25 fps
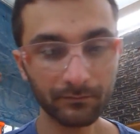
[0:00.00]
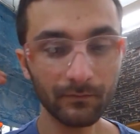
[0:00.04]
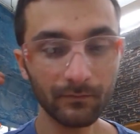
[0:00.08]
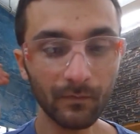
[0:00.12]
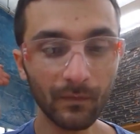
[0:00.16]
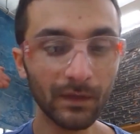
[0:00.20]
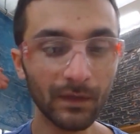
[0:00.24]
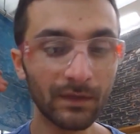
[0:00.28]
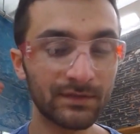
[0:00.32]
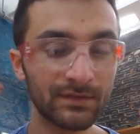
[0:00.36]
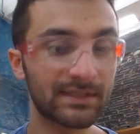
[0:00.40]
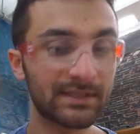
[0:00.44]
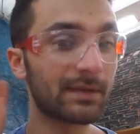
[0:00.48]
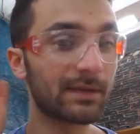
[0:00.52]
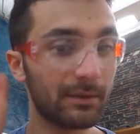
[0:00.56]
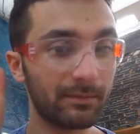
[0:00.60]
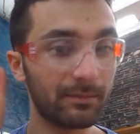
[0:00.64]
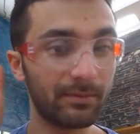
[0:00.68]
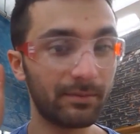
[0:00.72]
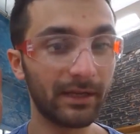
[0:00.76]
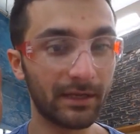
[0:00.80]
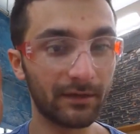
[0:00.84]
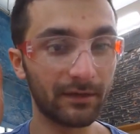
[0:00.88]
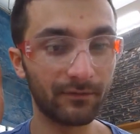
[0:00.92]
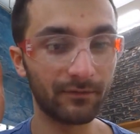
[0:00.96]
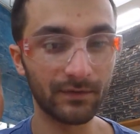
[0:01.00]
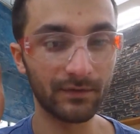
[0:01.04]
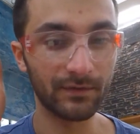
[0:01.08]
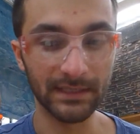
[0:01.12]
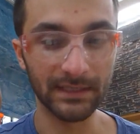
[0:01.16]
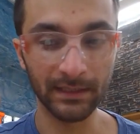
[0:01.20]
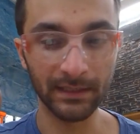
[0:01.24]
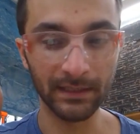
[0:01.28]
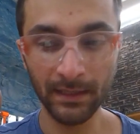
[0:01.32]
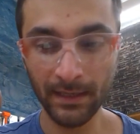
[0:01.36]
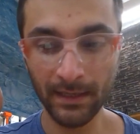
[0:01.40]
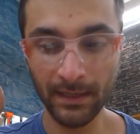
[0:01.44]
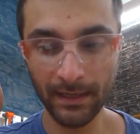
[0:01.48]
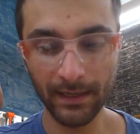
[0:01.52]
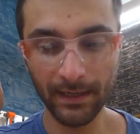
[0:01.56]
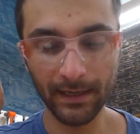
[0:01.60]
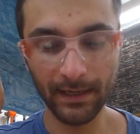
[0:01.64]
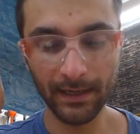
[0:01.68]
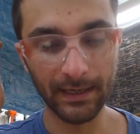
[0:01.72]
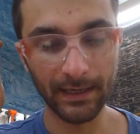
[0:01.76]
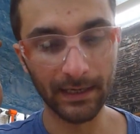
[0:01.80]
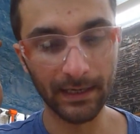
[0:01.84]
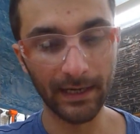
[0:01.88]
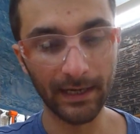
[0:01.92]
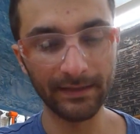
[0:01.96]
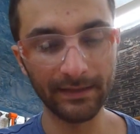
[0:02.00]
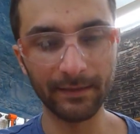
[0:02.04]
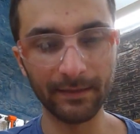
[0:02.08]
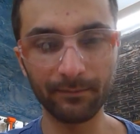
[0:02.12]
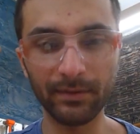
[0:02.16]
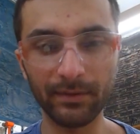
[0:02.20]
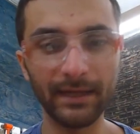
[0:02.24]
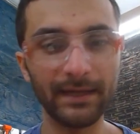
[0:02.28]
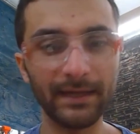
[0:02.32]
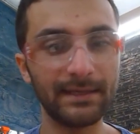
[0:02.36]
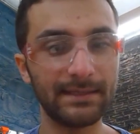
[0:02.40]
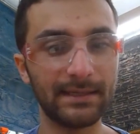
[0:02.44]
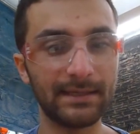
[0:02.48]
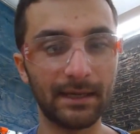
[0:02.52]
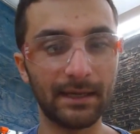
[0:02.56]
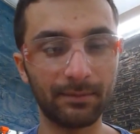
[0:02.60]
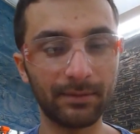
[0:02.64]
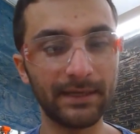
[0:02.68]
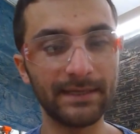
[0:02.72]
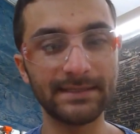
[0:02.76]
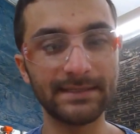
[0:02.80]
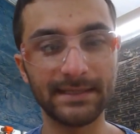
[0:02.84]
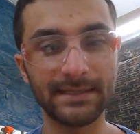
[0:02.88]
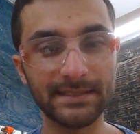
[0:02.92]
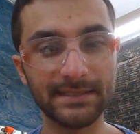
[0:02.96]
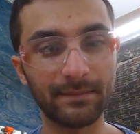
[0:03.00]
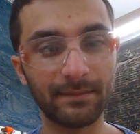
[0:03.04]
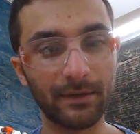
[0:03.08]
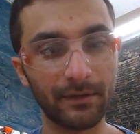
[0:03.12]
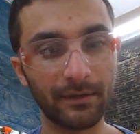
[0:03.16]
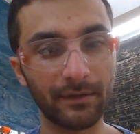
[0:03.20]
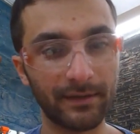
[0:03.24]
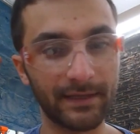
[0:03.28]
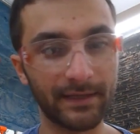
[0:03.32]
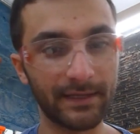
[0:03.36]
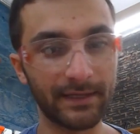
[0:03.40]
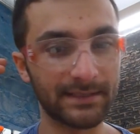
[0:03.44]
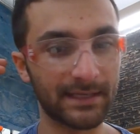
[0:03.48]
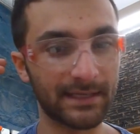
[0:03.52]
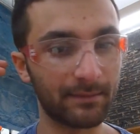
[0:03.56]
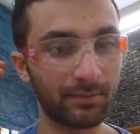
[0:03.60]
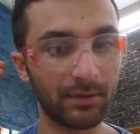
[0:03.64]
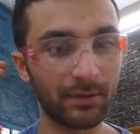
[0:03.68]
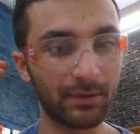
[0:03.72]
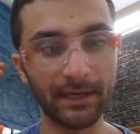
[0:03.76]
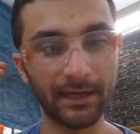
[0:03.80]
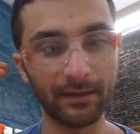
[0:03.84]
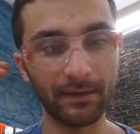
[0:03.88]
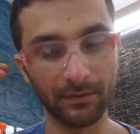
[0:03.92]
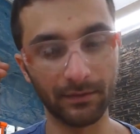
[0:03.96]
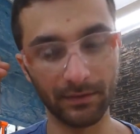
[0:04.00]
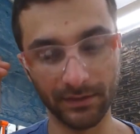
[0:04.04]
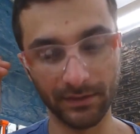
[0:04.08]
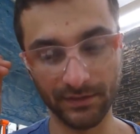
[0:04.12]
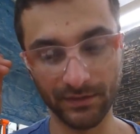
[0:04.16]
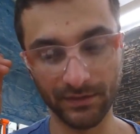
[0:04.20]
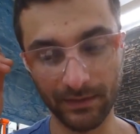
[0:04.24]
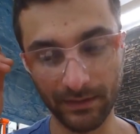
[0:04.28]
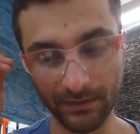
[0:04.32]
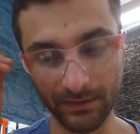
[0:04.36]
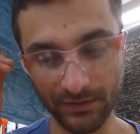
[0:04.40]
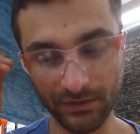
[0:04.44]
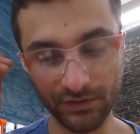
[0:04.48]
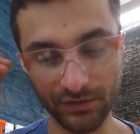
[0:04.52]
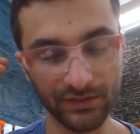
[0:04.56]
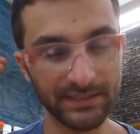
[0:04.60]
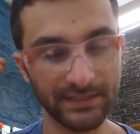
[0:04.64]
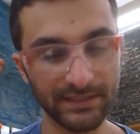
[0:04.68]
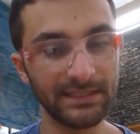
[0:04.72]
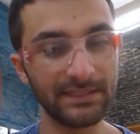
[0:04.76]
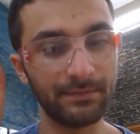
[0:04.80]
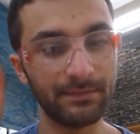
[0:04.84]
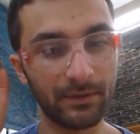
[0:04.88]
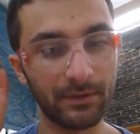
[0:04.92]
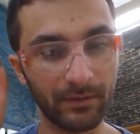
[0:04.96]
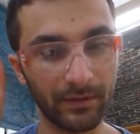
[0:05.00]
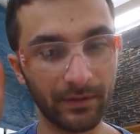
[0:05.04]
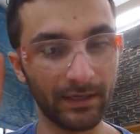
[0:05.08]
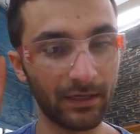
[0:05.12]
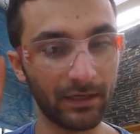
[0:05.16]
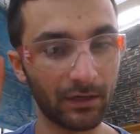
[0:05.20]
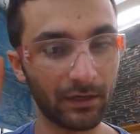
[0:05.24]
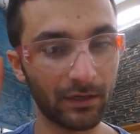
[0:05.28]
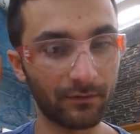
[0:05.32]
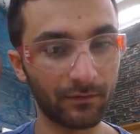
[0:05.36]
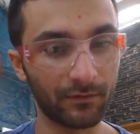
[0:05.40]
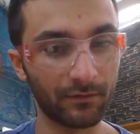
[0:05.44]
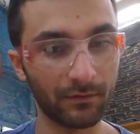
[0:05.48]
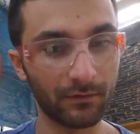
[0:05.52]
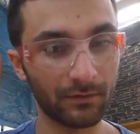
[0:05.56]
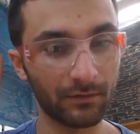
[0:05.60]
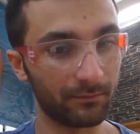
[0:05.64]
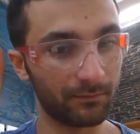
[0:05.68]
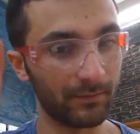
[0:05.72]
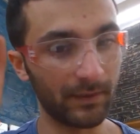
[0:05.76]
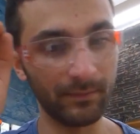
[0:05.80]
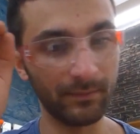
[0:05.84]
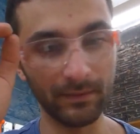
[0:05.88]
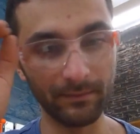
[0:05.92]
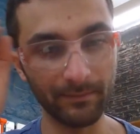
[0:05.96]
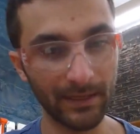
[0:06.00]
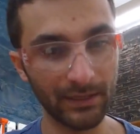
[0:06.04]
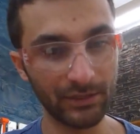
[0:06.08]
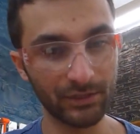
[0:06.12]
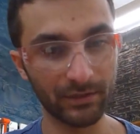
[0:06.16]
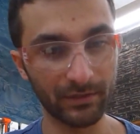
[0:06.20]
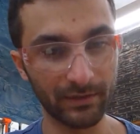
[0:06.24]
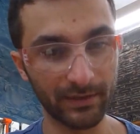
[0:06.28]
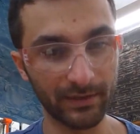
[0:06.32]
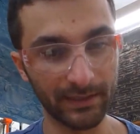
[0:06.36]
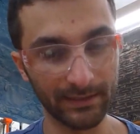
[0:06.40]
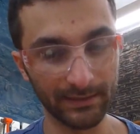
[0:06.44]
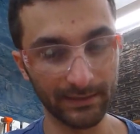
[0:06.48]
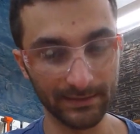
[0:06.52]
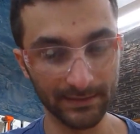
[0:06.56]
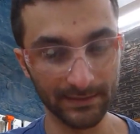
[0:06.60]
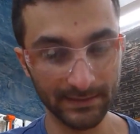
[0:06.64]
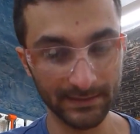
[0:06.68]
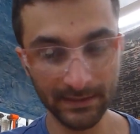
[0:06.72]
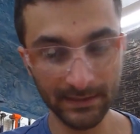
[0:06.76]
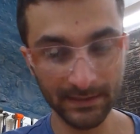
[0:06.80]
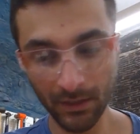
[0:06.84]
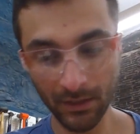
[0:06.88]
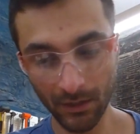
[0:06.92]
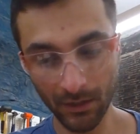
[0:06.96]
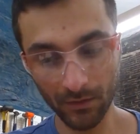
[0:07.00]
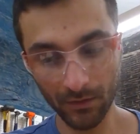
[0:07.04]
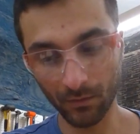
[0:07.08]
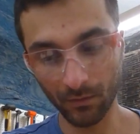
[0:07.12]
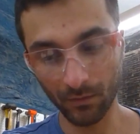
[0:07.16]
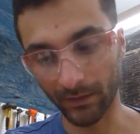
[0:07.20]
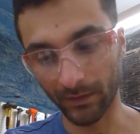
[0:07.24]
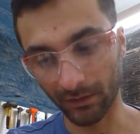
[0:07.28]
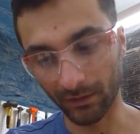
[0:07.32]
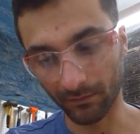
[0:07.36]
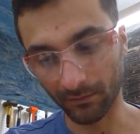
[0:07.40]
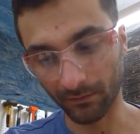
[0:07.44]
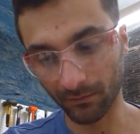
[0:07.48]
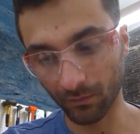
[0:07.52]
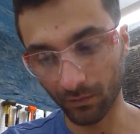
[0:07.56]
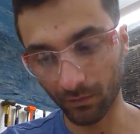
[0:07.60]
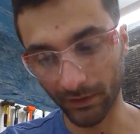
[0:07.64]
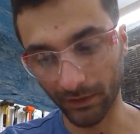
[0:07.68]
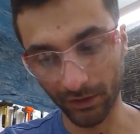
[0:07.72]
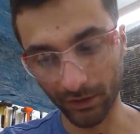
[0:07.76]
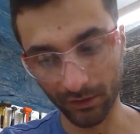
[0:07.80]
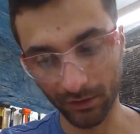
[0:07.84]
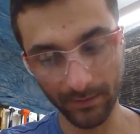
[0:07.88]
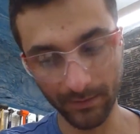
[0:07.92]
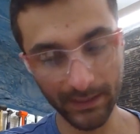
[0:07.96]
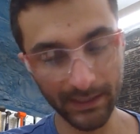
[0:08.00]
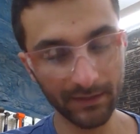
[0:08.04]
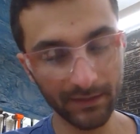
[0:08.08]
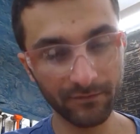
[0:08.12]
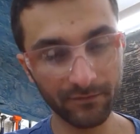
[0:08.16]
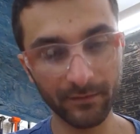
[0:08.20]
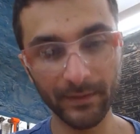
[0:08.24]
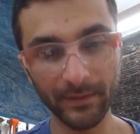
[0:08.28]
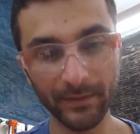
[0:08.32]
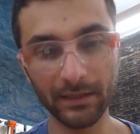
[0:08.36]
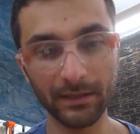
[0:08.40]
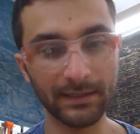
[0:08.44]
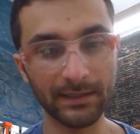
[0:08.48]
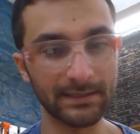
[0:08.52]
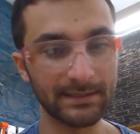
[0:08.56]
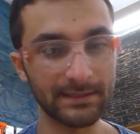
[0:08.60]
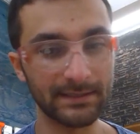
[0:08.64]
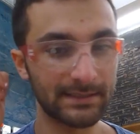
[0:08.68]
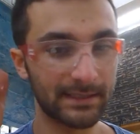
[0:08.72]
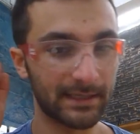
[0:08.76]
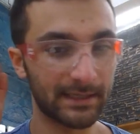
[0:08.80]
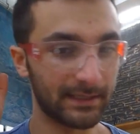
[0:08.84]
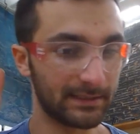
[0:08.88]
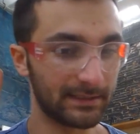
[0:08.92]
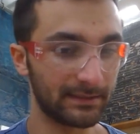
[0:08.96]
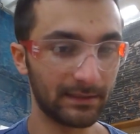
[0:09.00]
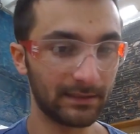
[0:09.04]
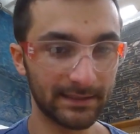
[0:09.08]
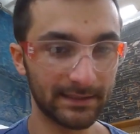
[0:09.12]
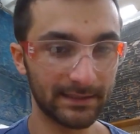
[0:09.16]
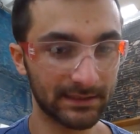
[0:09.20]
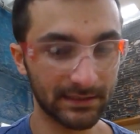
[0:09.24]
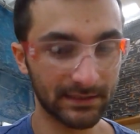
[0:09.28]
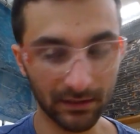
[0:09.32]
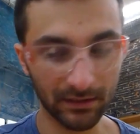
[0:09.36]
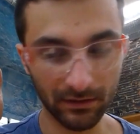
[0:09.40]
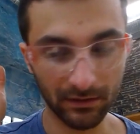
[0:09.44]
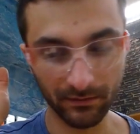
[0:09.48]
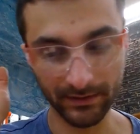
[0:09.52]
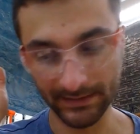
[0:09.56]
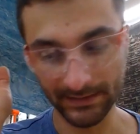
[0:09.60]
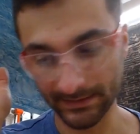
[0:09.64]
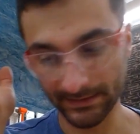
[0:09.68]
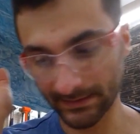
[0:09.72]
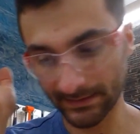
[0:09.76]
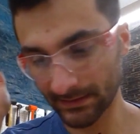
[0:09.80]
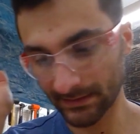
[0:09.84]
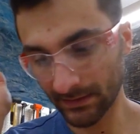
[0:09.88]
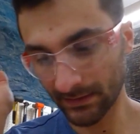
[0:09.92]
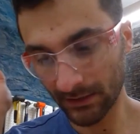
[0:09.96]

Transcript: So that can be pretty confusing. And that applies to some other things like plywood as well. So you just need to be really careful and maybe measure things when you're buying from there, because it isn't always